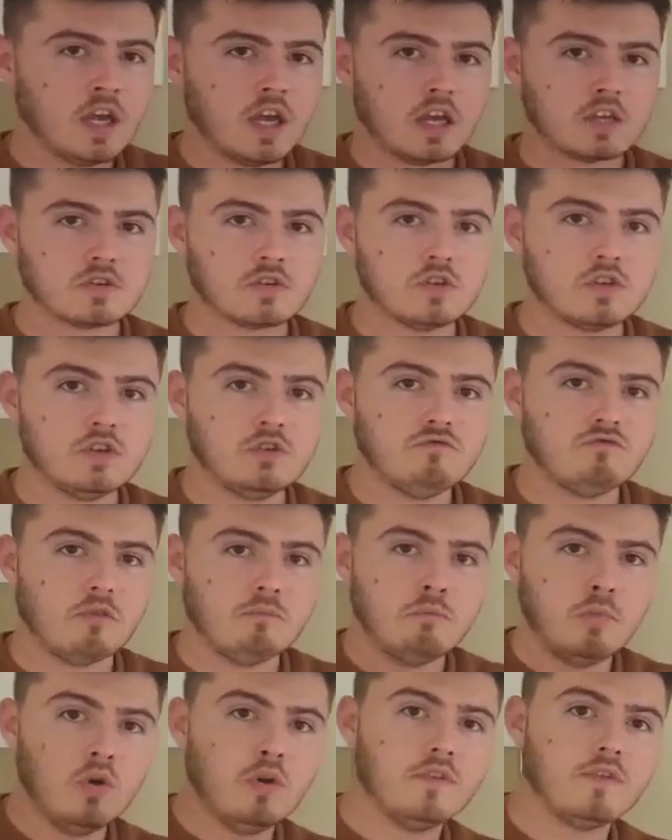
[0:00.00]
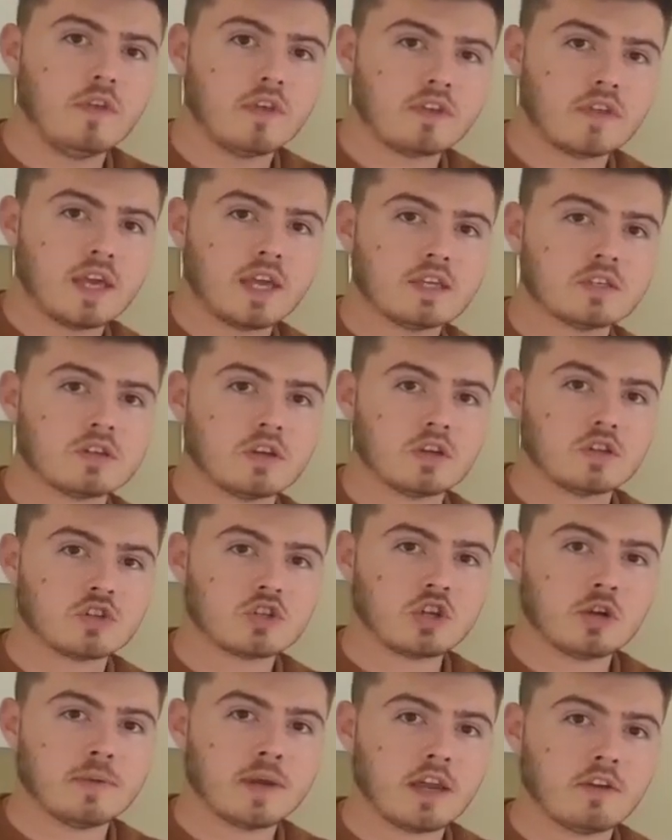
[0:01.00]
As long as you remove the things that are
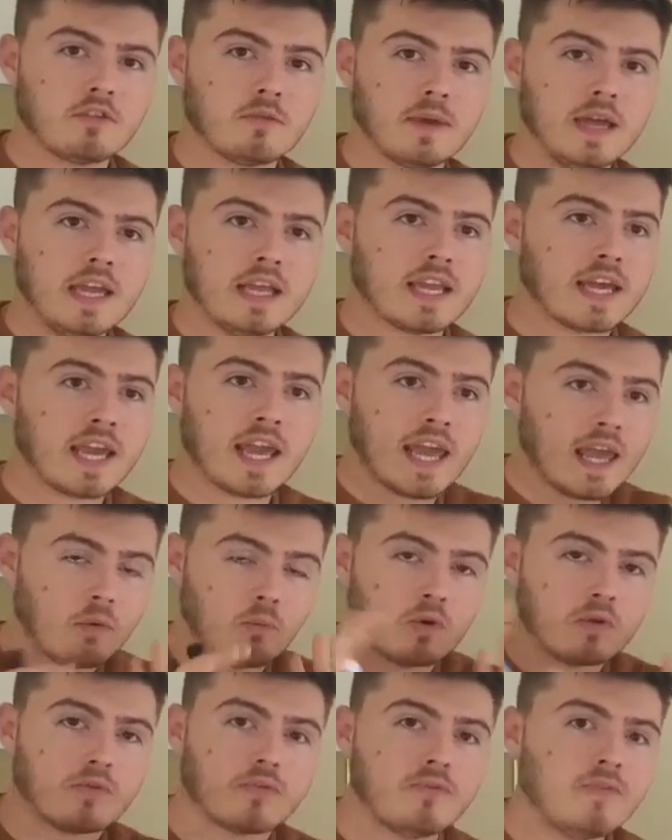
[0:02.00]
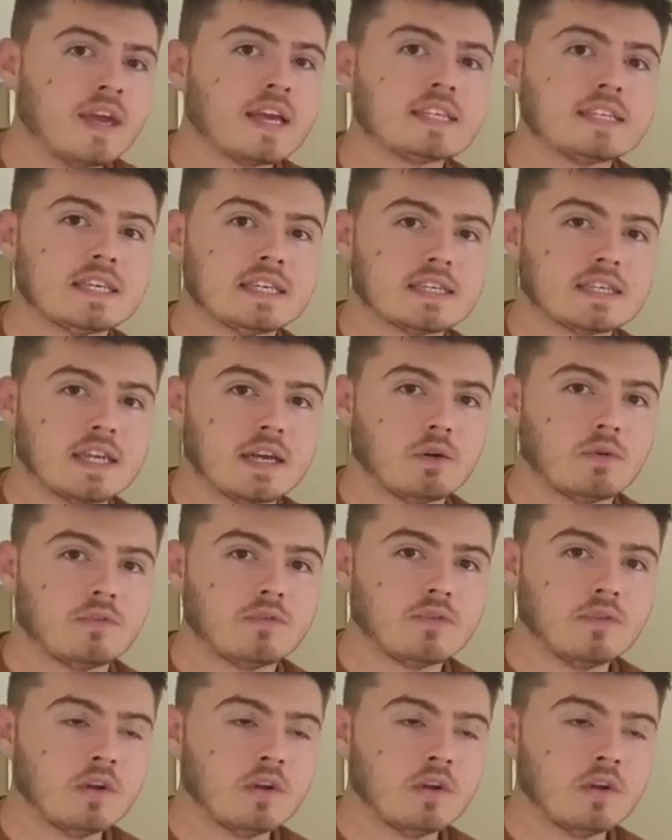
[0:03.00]
stopping it from healing, it will fix itself.